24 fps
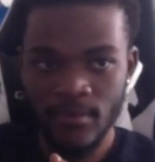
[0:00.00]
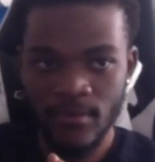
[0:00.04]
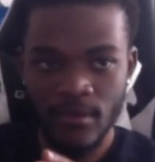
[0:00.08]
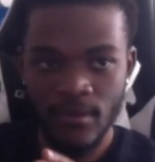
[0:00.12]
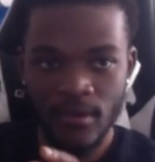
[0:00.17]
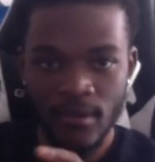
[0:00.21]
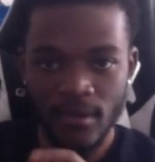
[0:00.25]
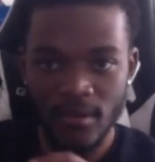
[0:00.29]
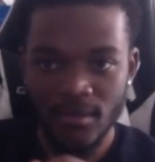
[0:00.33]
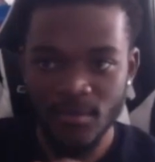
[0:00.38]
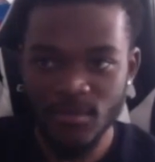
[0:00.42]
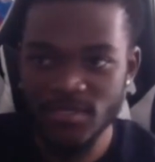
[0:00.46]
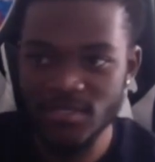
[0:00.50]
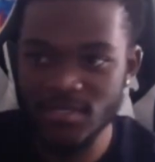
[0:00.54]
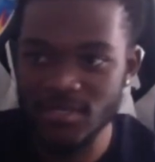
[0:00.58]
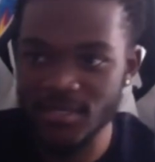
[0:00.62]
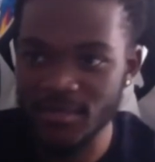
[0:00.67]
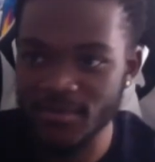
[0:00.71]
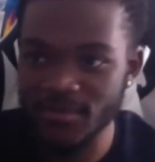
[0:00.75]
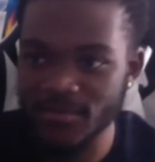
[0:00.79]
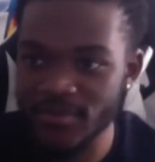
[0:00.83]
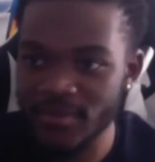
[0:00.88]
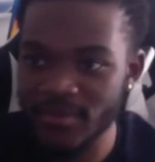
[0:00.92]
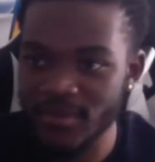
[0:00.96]
Let me
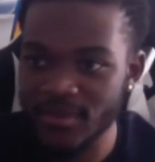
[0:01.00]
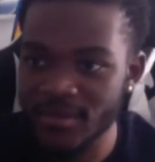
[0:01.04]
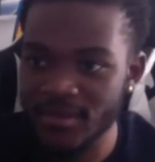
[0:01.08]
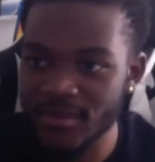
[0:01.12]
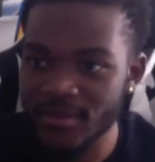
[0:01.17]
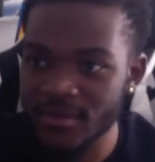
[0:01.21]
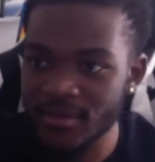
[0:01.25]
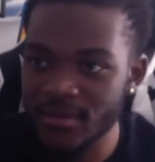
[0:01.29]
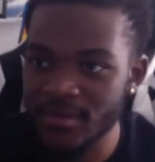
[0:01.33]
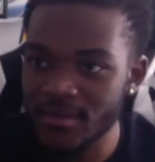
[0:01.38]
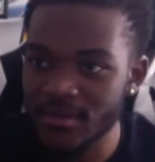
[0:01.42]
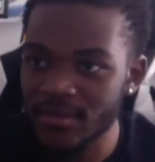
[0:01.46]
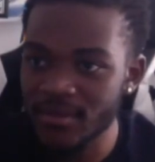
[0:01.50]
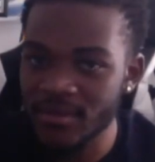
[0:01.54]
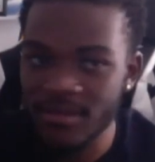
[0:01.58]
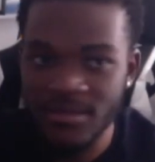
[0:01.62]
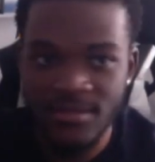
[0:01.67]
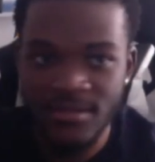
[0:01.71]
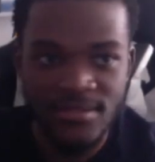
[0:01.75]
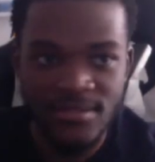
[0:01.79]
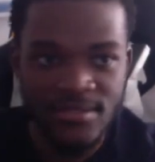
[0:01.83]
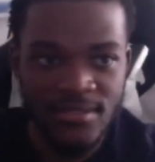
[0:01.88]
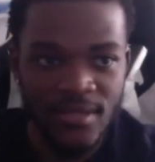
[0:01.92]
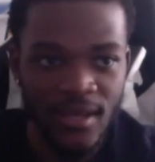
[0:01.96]
see.
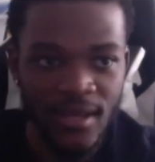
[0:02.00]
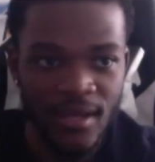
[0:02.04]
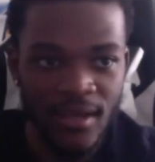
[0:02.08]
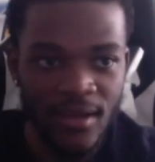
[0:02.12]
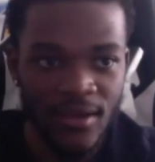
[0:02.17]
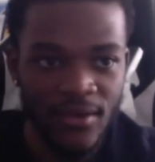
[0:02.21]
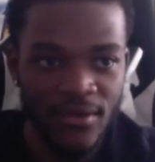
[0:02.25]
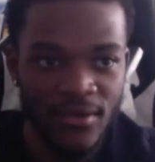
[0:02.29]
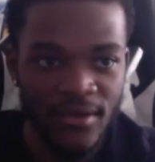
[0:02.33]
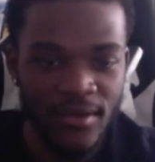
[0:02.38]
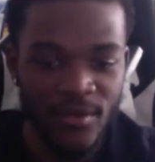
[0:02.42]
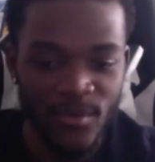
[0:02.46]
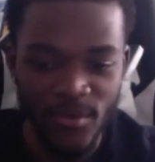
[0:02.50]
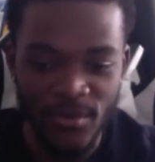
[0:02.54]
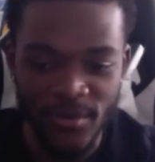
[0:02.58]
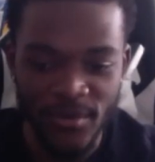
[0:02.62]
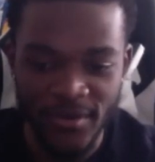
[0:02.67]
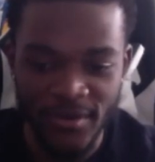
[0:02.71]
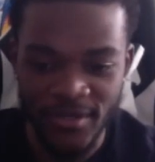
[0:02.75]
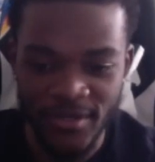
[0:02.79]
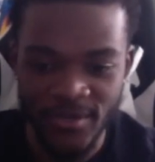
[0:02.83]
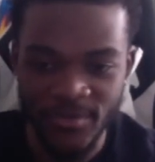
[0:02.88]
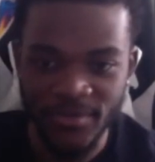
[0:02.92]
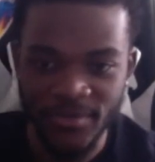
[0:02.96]
It's okay. Well,
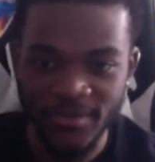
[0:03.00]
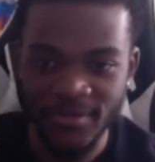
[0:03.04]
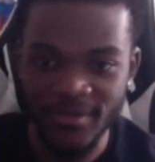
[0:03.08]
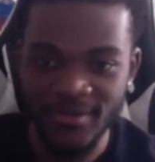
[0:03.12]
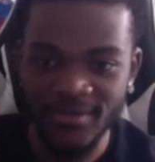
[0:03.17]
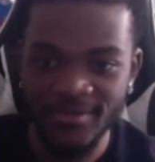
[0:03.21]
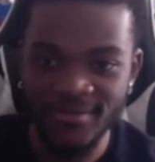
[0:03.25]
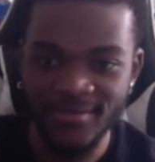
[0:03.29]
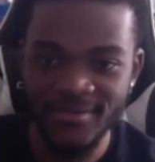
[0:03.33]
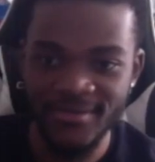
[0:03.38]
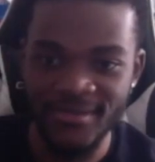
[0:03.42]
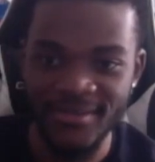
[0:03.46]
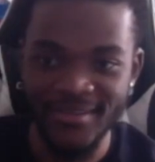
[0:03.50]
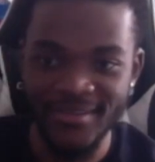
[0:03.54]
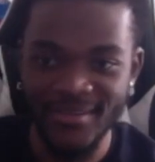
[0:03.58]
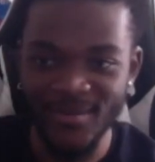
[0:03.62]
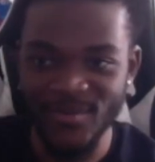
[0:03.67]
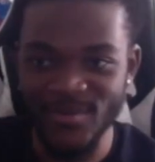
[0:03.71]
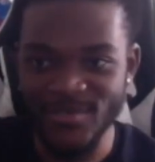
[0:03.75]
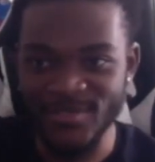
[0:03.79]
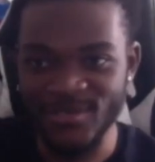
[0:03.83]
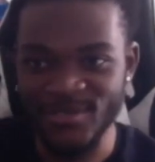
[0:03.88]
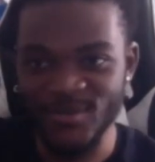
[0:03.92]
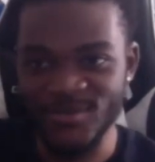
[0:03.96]
we're good.
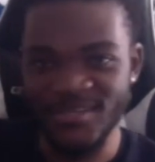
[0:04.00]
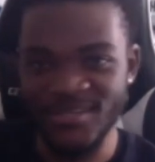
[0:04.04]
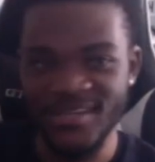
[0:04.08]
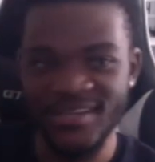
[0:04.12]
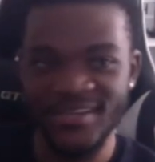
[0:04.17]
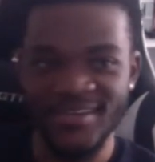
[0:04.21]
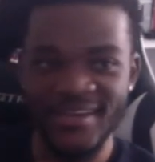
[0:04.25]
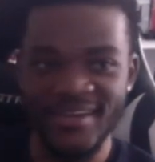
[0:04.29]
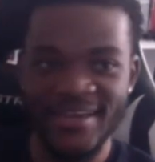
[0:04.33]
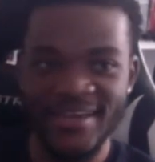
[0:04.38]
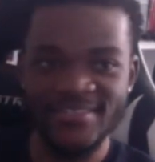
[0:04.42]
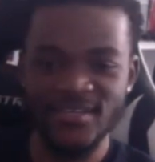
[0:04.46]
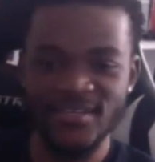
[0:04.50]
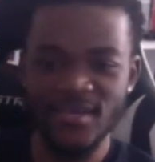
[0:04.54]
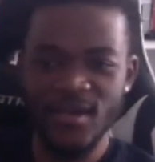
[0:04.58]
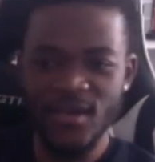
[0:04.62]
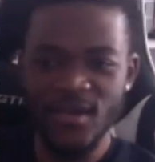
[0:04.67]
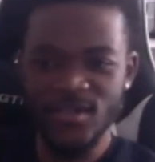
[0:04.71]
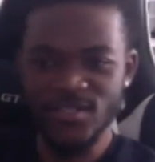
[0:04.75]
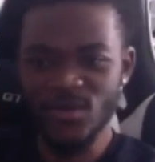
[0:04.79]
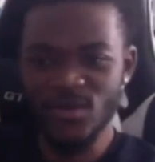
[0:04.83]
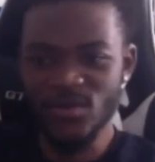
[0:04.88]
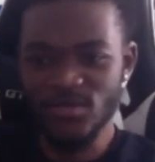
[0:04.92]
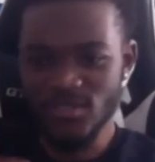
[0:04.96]
It was losing connection.
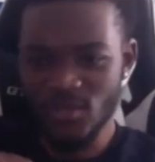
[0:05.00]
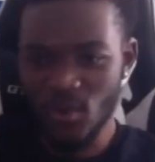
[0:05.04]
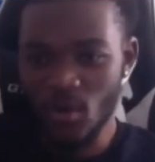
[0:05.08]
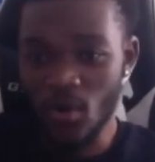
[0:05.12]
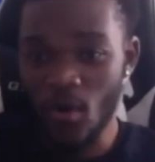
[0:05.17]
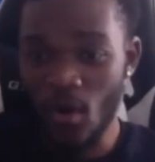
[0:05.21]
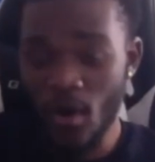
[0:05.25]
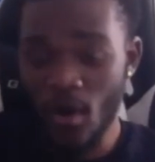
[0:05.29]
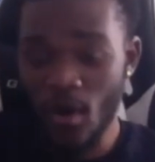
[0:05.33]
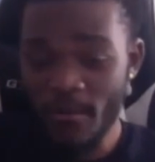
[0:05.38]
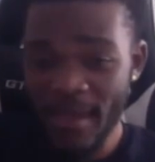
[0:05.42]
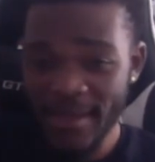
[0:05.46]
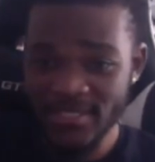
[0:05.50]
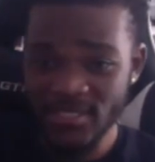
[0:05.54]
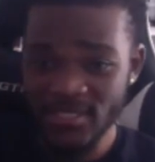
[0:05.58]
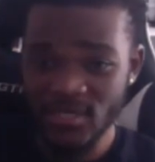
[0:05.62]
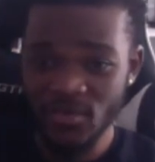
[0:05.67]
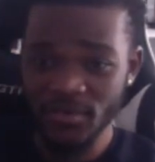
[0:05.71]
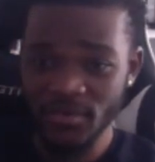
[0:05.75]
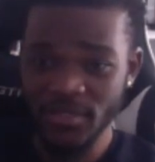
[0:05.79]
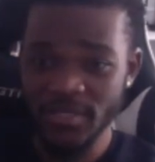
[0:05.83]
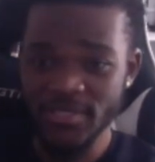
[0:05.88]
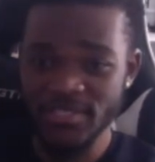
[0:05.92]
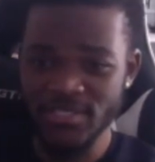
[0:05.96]
So going back to
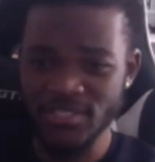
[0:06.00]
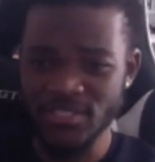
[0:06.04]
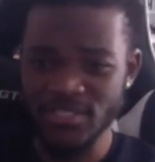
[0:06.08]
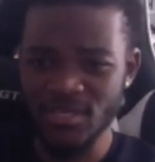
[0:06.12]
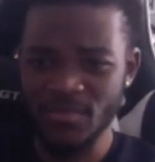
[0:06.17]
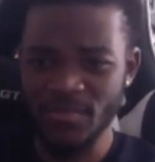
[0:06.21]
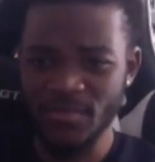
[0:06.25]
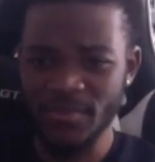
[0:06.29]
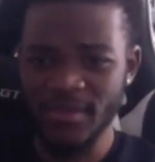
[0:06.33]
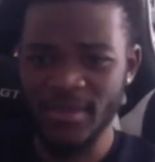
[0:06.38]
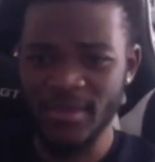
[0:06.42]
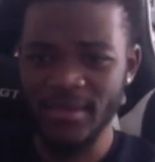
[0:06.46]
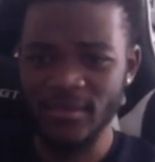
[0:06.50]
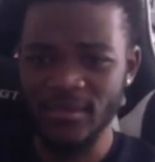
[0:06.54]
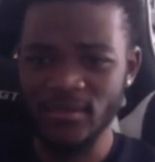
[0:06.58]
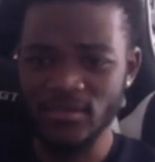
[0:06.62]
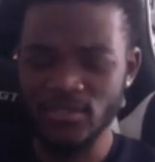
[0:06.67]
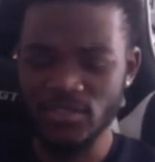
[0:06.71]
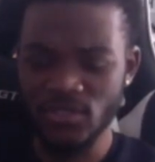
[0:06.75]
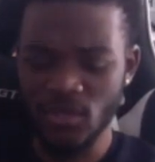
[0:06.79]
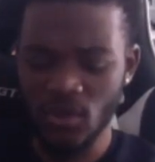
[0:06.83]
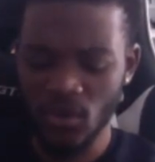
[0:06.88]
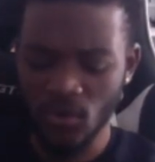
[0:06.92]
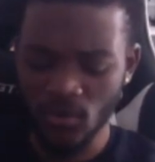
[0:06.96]
the relationship again.
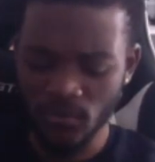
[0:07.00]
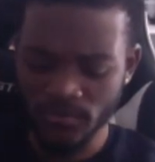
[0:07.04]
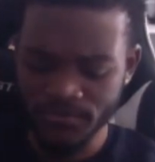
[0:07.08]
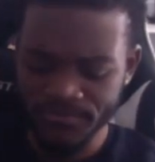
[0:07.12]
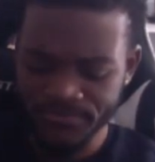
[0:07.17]
So